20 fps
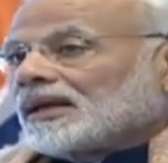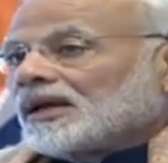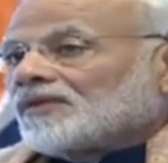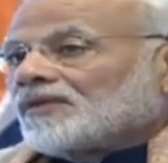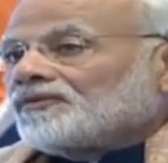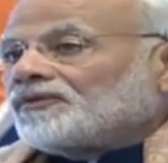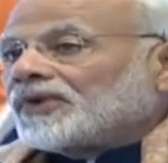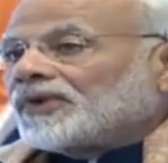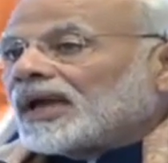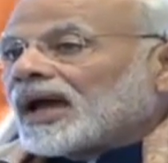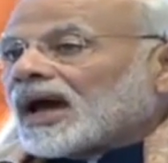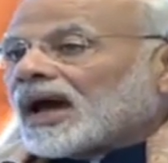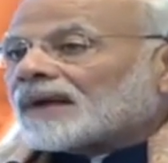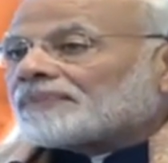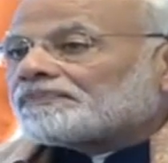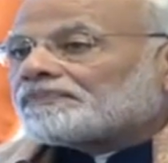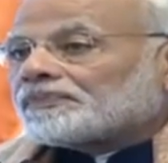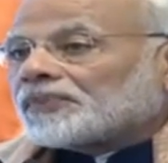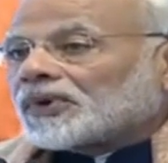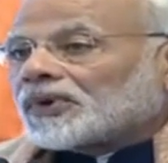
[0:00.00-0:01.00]
We are
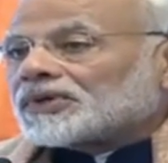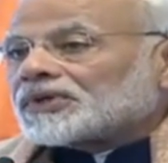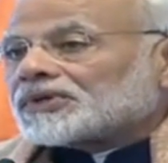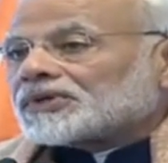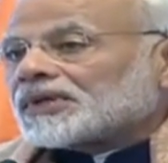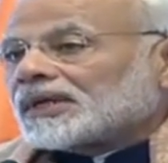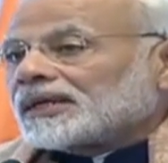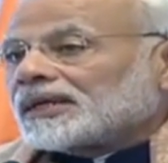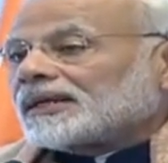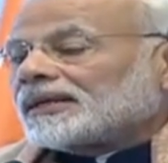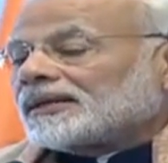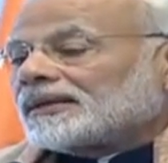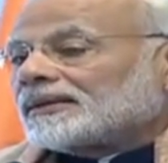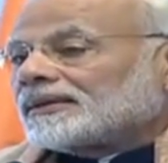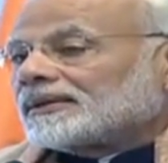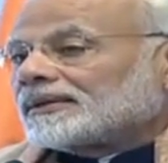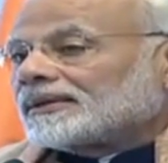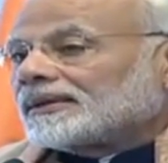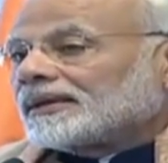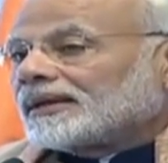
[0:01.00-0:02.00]
positioning
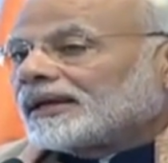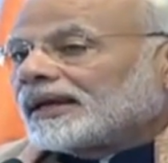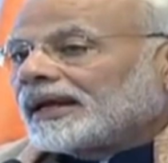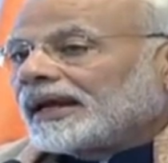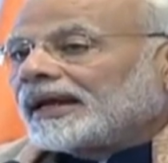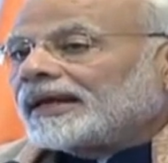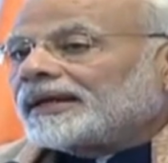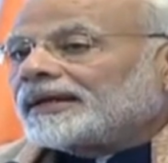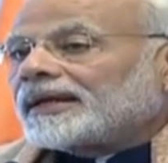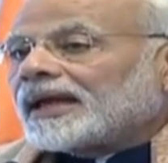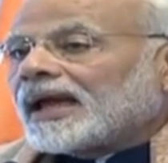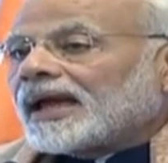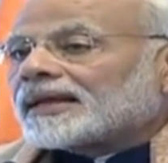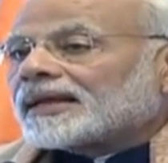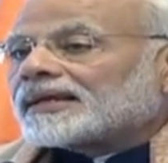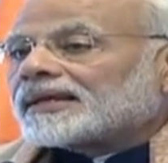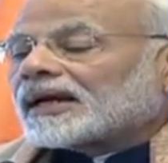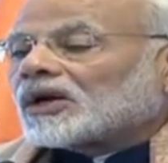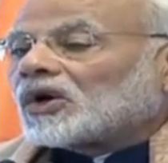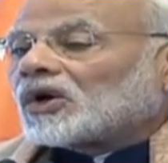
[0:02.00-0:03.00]
India as
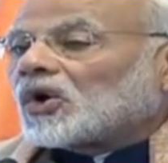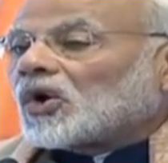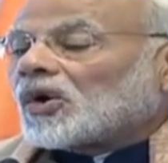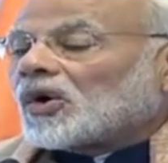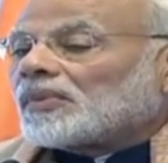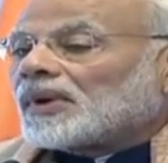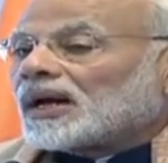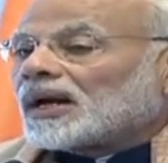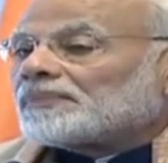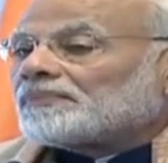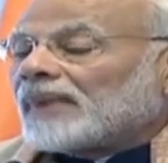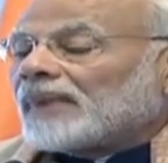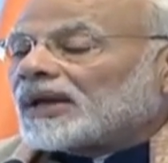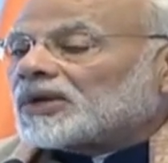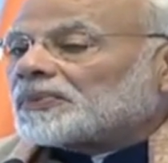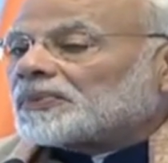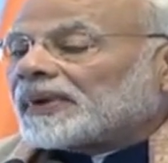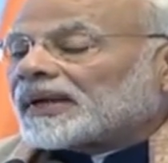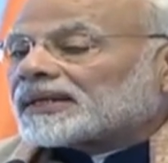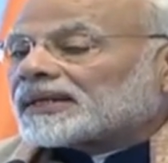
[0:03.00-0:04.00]
a global
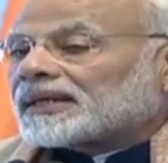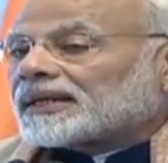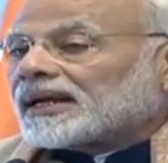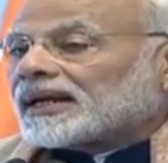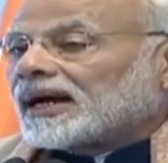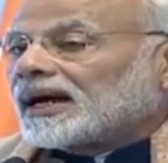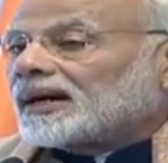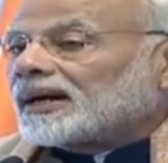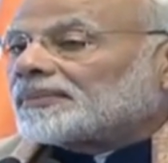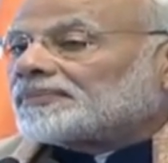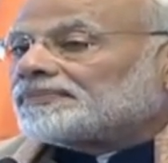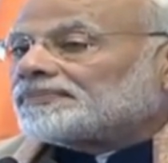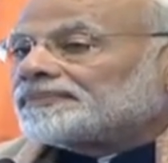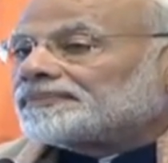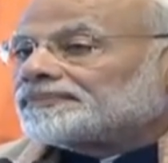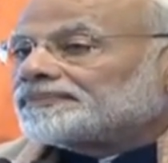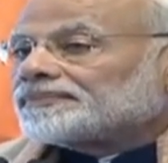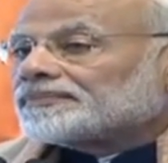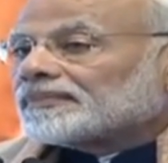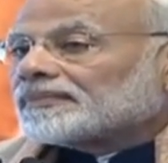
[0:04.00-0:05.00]
manufacturing hub,
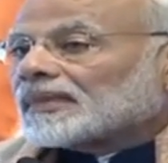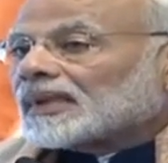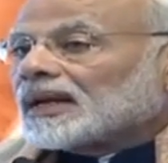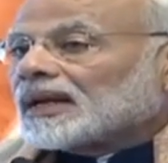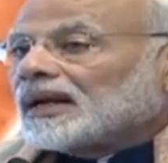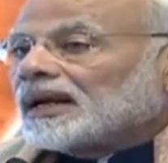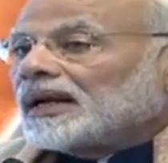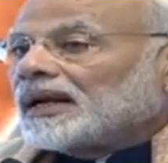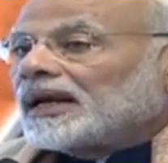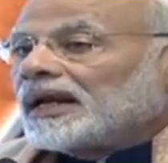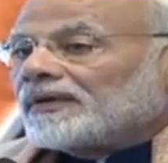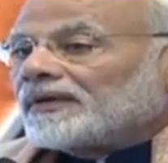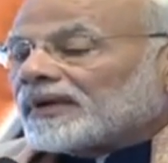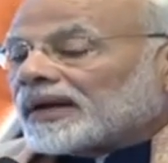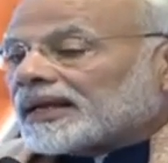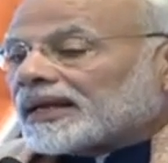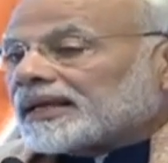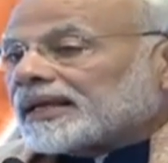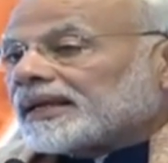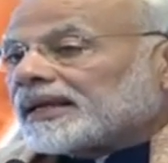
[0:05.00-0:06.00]

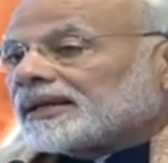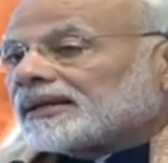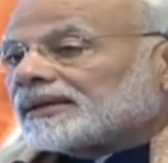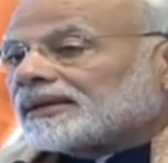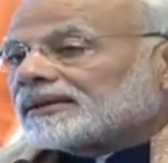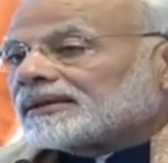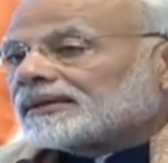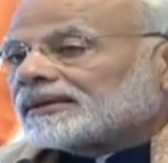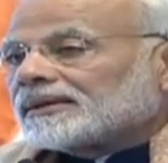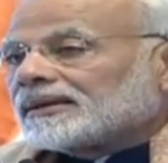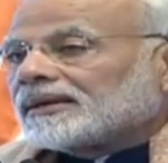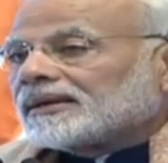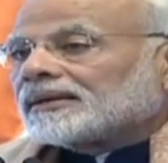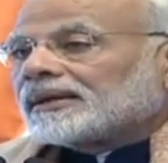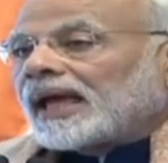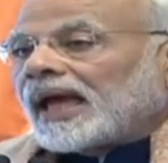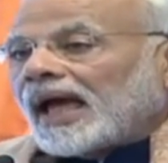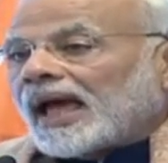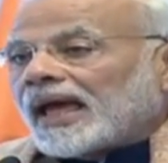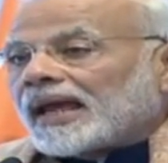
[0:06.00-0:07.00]
leveraging the
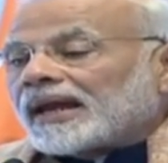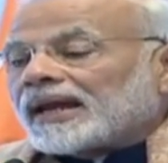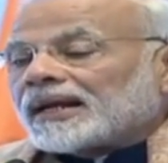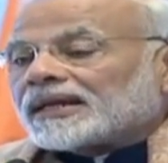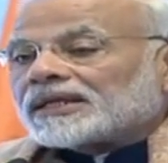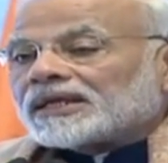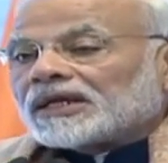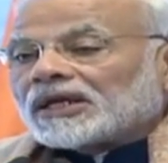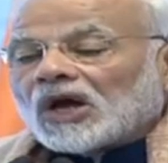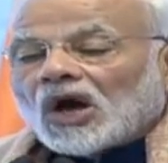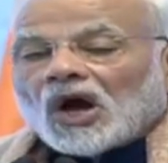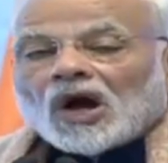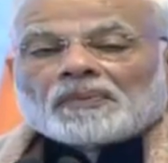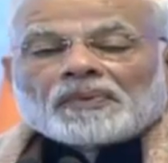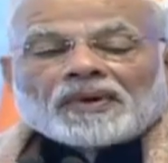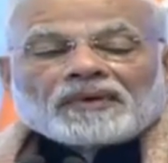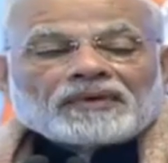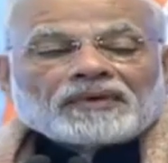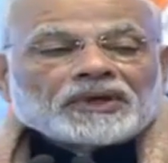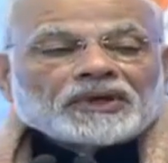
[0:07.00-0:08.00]
energy of
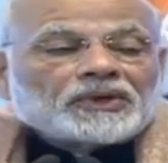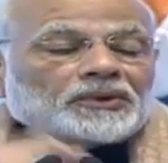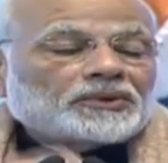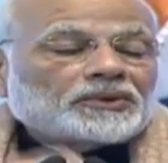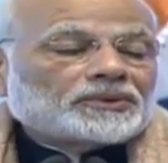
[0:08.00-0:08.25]
our youth.